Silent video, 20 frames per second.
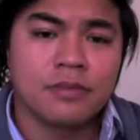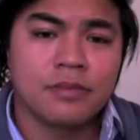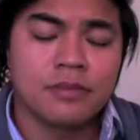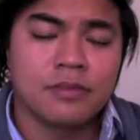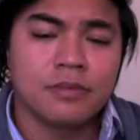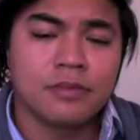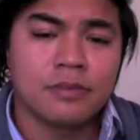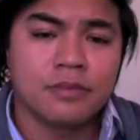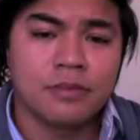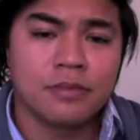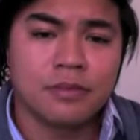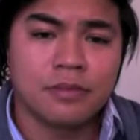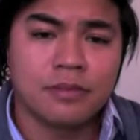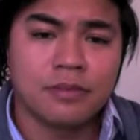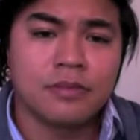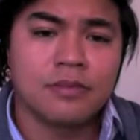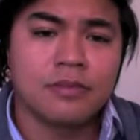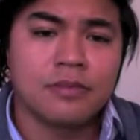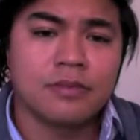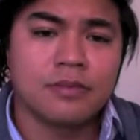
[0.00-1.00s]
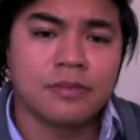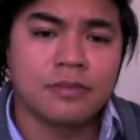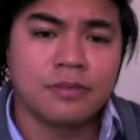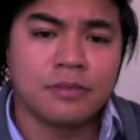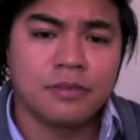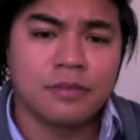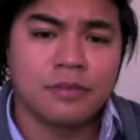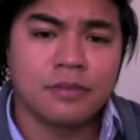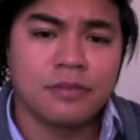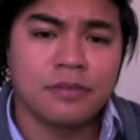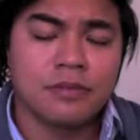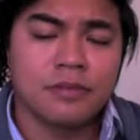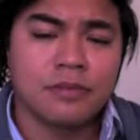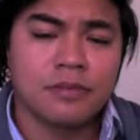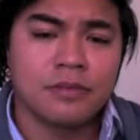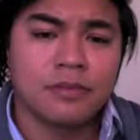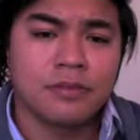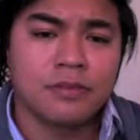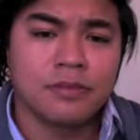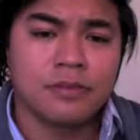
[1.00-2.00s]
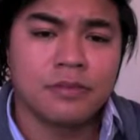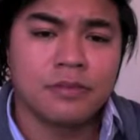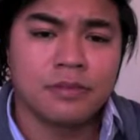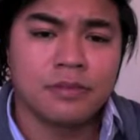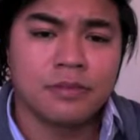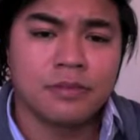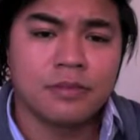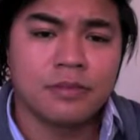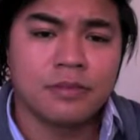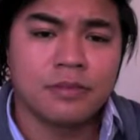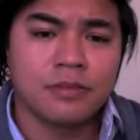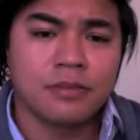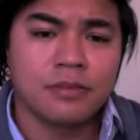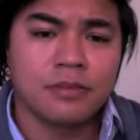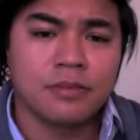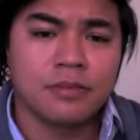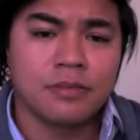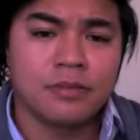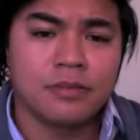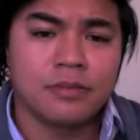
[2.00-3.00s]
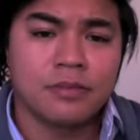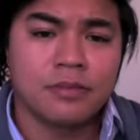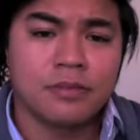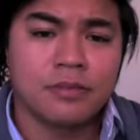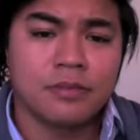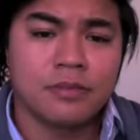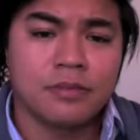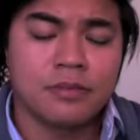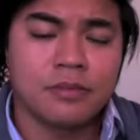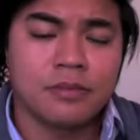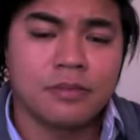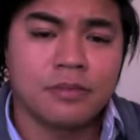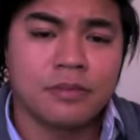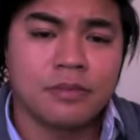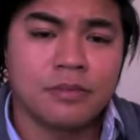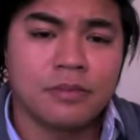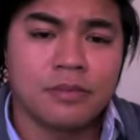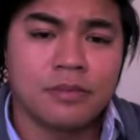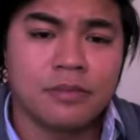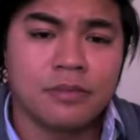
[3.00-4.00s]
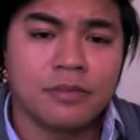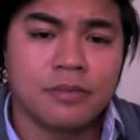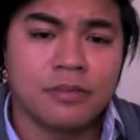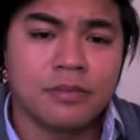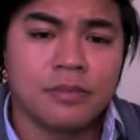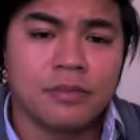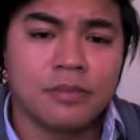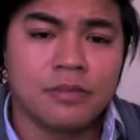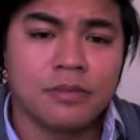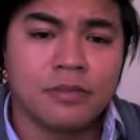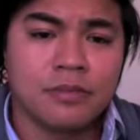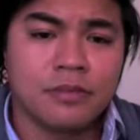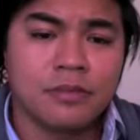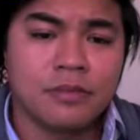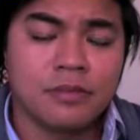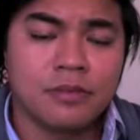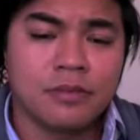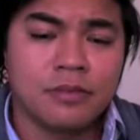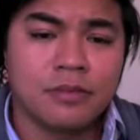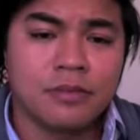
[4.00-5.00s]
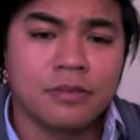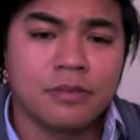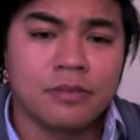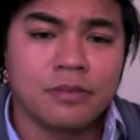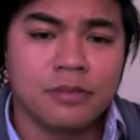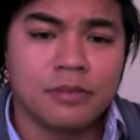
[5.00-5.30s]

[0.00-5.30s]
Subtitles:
This person isn't speaking.